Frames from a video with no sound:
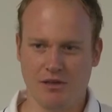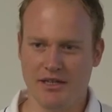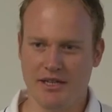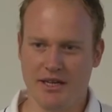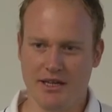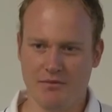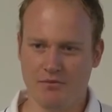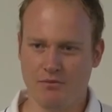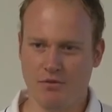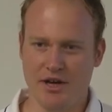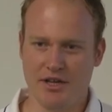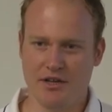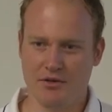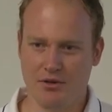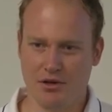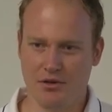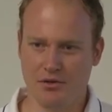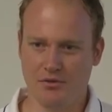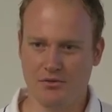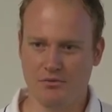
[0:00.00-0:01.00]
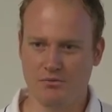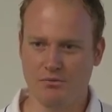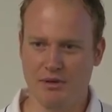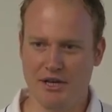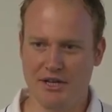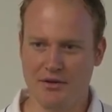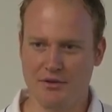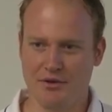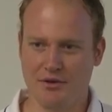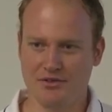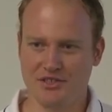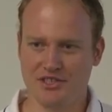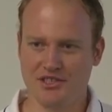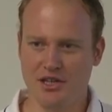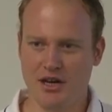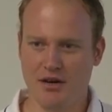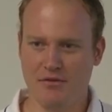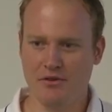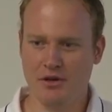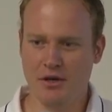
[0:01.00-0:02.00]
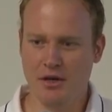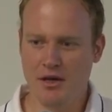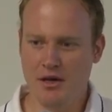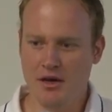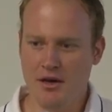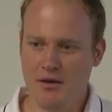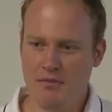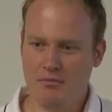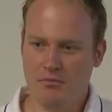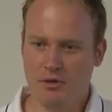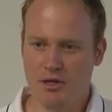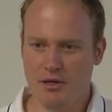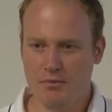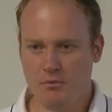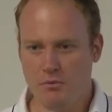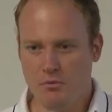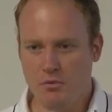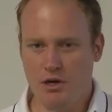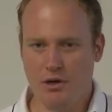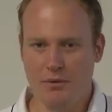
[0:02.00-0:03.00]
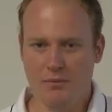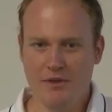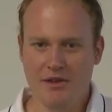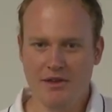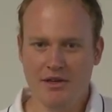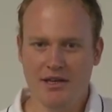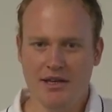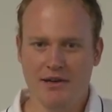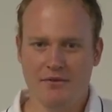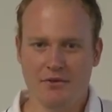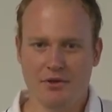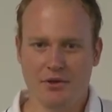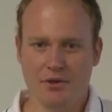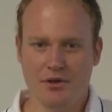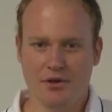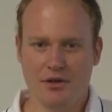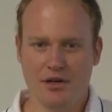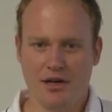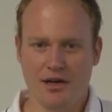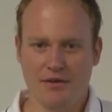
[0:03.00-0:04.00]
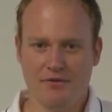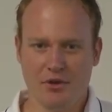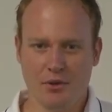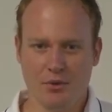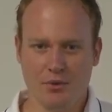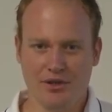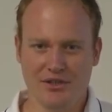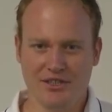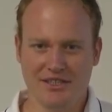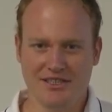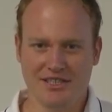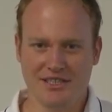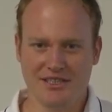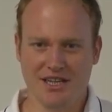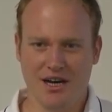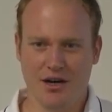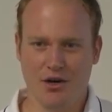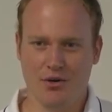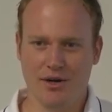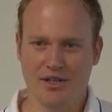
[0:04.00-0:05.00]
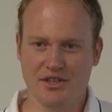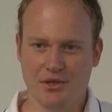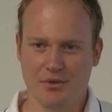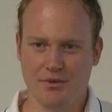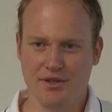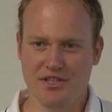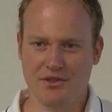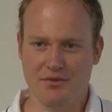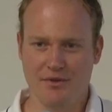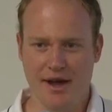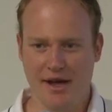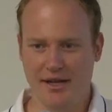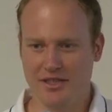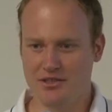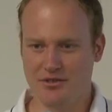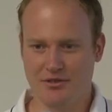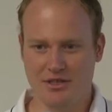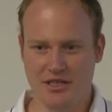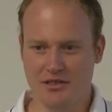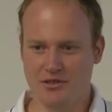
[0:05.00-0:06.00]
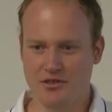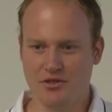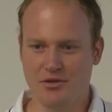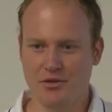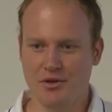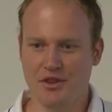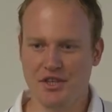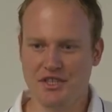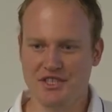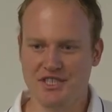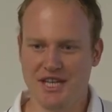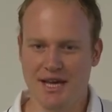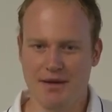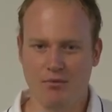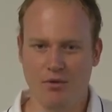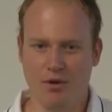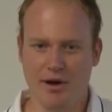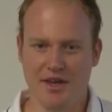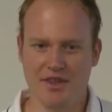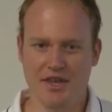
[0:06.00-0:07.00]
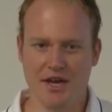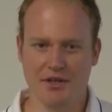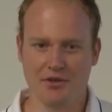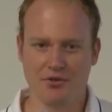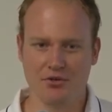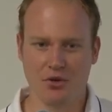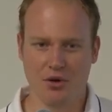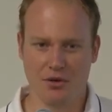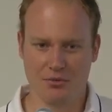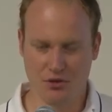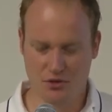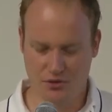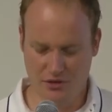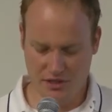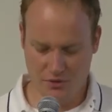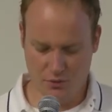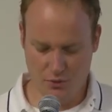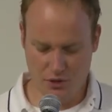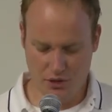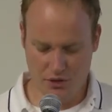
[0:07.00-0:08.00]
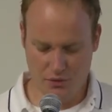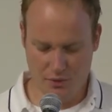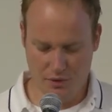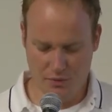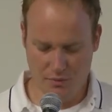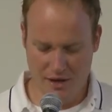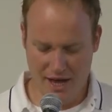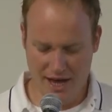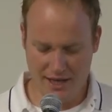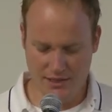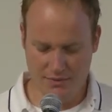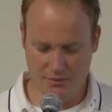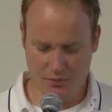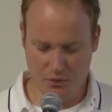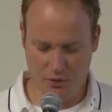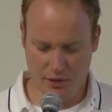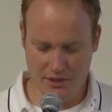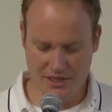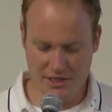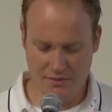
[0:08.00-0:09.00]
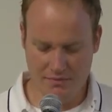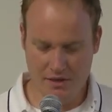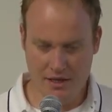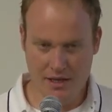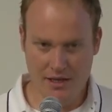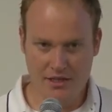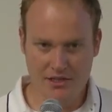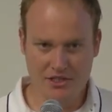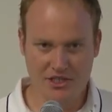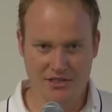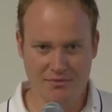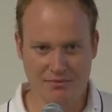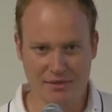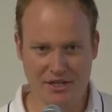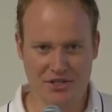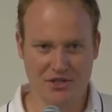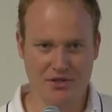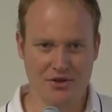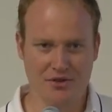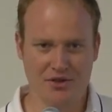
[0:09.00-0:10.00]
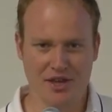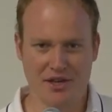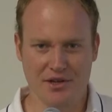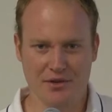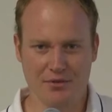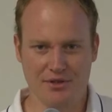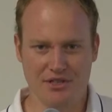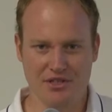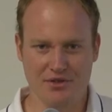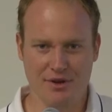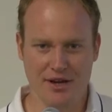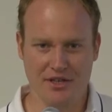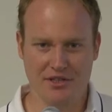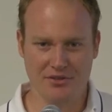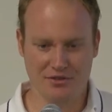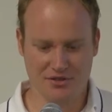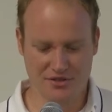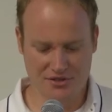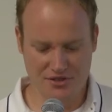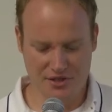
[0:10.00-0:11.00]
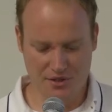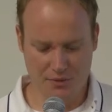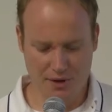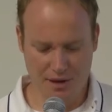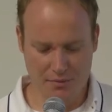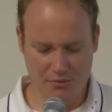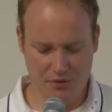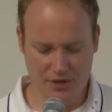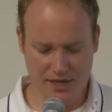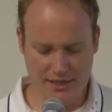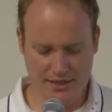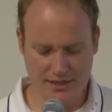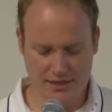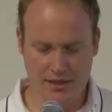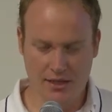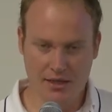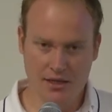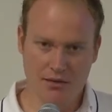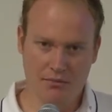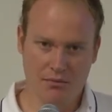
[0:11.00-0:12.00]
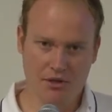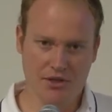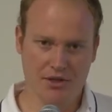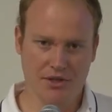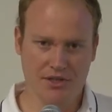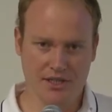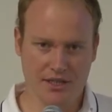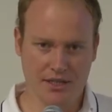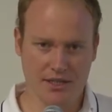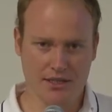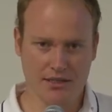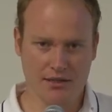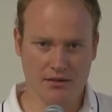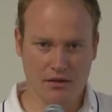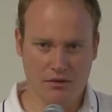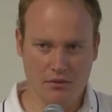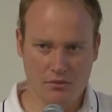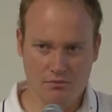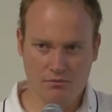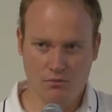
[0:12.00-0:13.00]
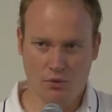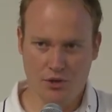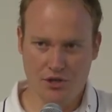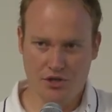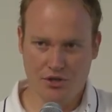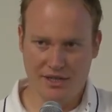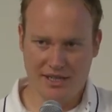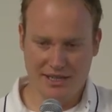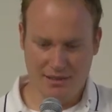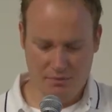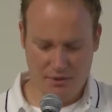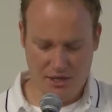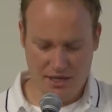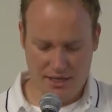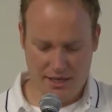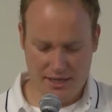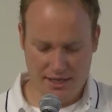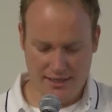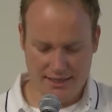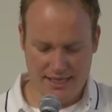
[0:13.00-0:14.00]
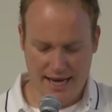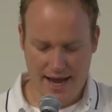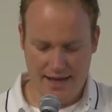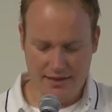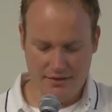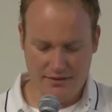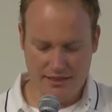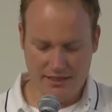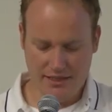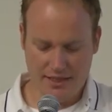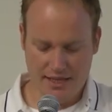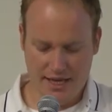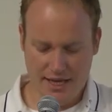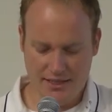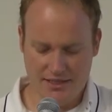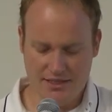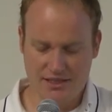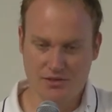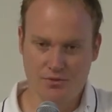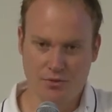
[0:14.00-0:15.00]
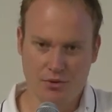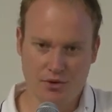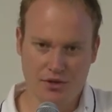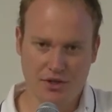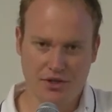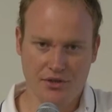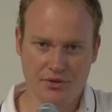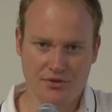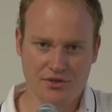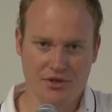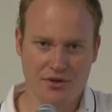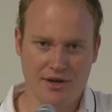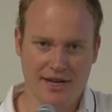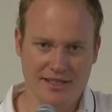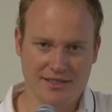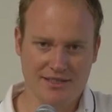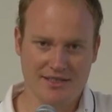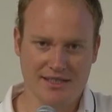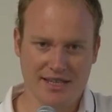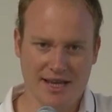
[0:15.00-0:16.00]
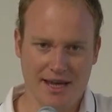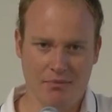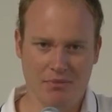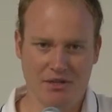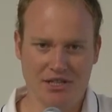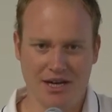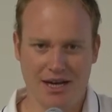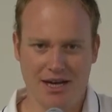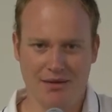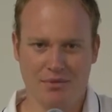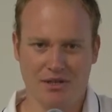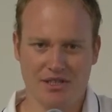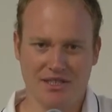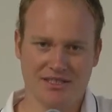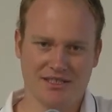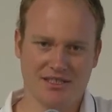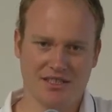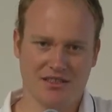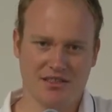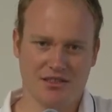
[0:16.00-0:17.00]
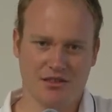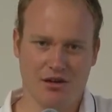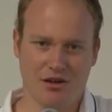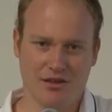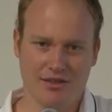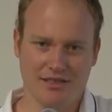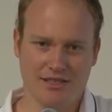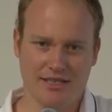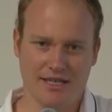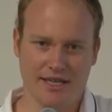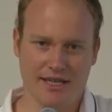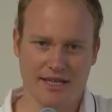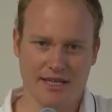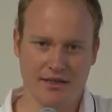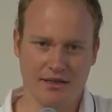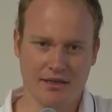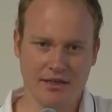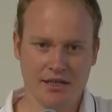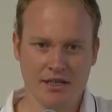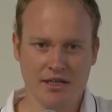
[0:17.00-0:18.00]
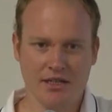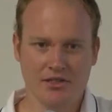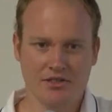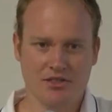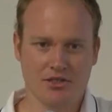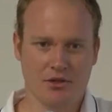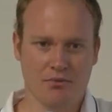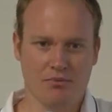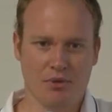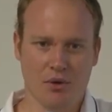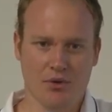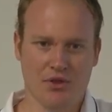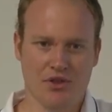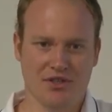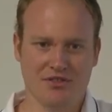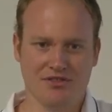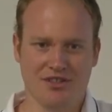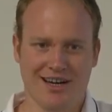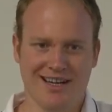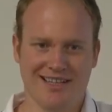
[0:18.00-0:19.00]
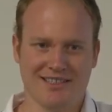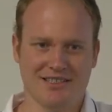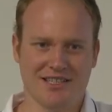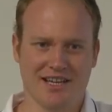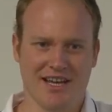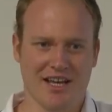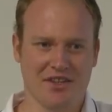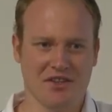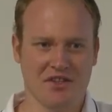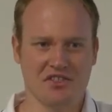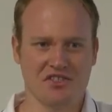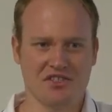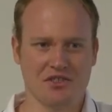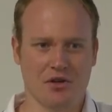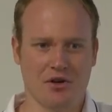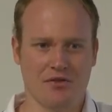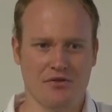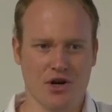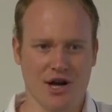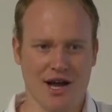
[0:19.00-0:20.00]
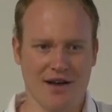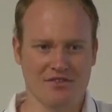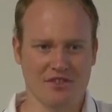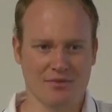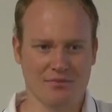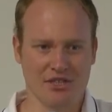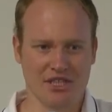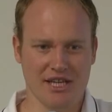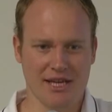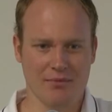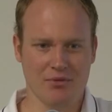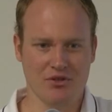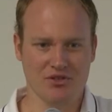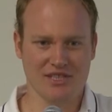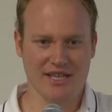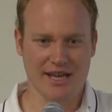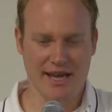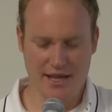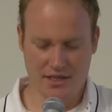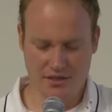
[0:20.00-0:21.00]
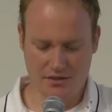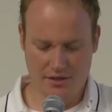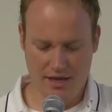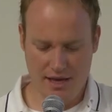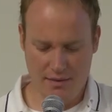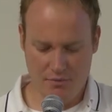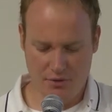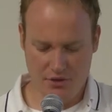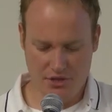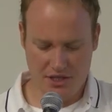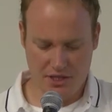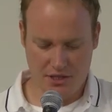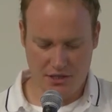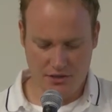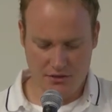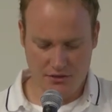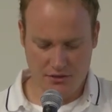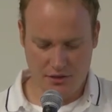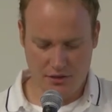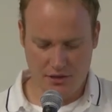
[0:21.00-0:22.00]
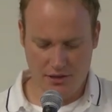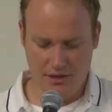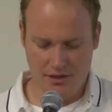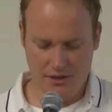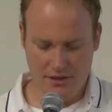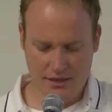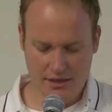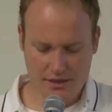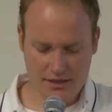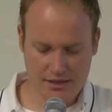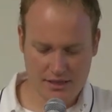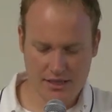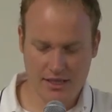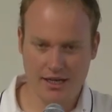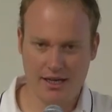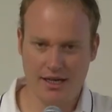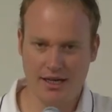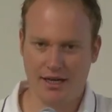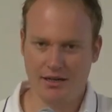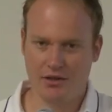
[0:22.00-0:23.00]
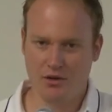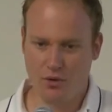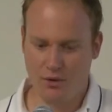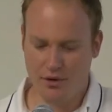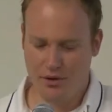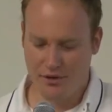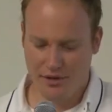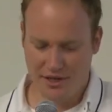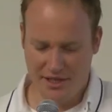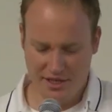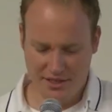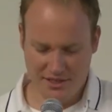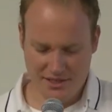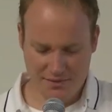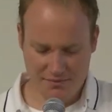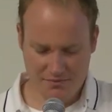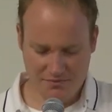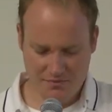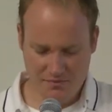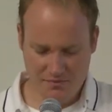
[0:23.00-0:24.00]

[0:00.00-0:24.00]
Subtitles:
again bake your own stuff. But well, if you're willing to tolerate the redirect, you can do it the same way that you normally would with Passport. Just make sure that you redirect users to the right place. But the more tricky bit is handling the cases where the user hits the API but isn't logged in. So both the client and the server have to be able to handle that particular corner case.